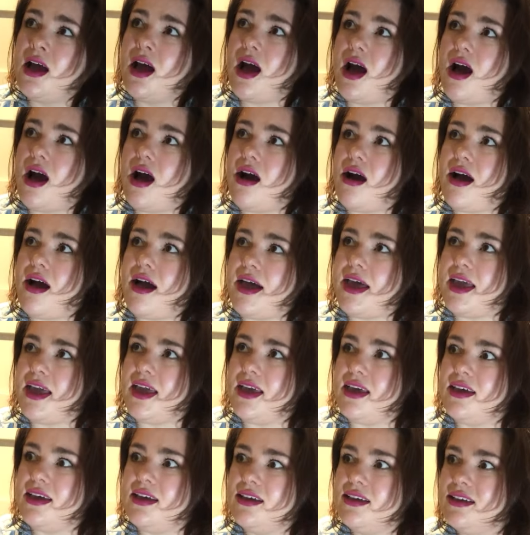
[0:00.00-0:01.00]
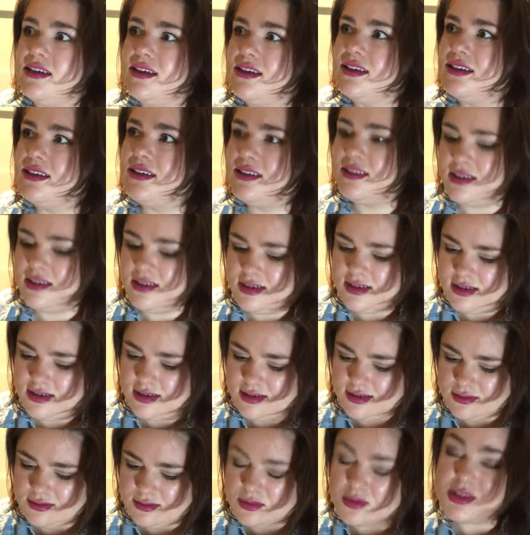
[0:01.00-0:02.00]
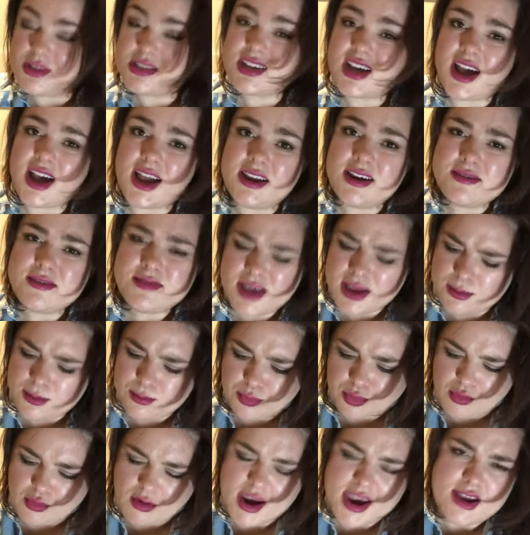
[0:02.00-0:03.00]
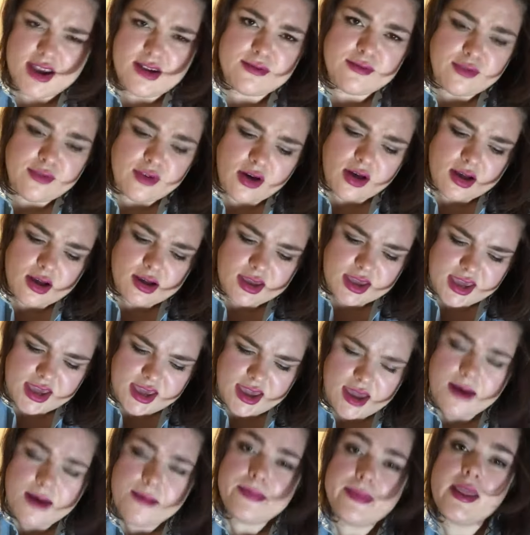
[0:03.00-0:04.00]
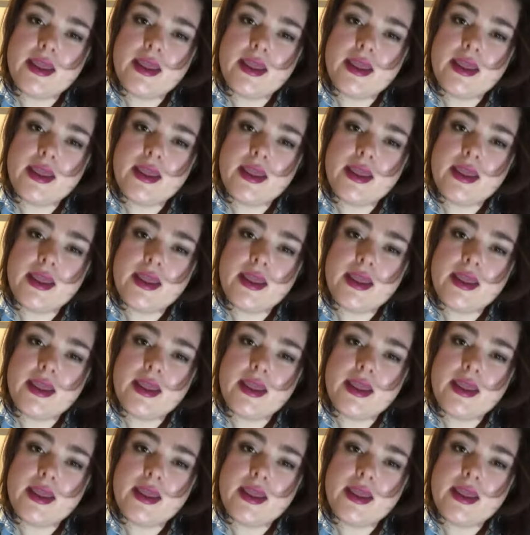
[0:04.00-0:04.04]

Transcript: I was kind of like brain foggy,